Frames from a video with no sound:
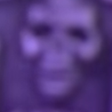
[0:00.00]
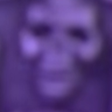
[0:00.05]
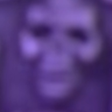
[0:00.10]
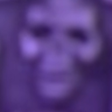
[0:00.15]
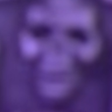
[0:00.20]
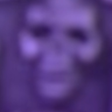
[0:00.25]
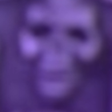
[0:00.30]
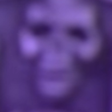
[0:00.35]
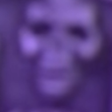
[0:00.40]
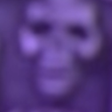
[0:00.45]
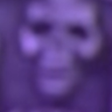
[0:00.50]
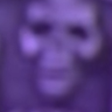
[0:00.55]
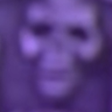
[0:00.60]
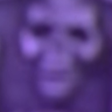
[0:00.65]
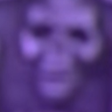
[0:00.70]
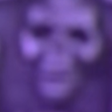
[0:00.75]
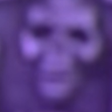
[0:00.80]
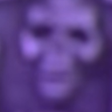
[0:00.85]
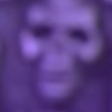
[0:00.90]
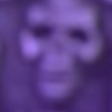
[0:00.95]

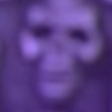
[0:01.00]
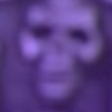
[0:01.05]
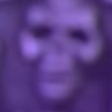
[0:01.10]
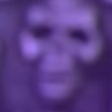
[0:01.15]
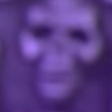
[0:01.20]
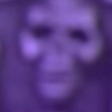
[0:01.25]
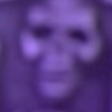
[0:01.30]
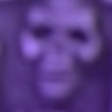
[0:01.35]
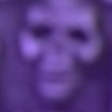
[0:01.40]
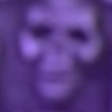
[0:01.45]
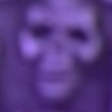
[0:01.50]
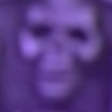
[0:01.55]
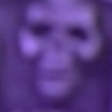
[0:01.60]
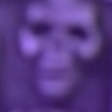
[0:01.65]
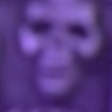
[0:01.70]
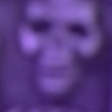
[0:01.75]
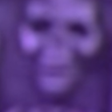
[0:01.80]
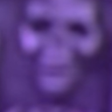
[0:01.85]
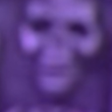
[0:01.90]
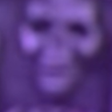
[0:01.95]

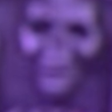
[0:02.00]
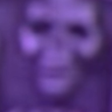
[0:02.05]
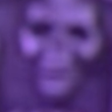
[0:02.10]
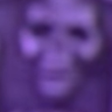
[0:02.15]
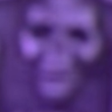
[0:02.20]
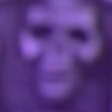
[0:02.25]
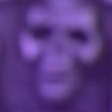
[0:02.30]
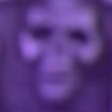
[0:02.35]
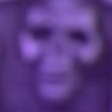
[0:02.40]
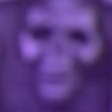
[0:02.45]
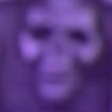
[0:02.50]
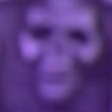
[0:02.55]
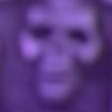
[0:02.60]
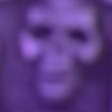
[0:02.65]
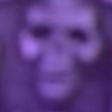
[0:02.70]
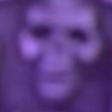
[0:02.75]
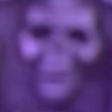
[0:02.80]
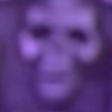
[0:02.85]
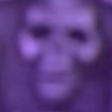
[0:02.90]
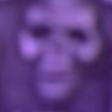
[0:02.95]

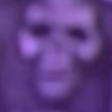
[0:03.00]
The person shown says nothing.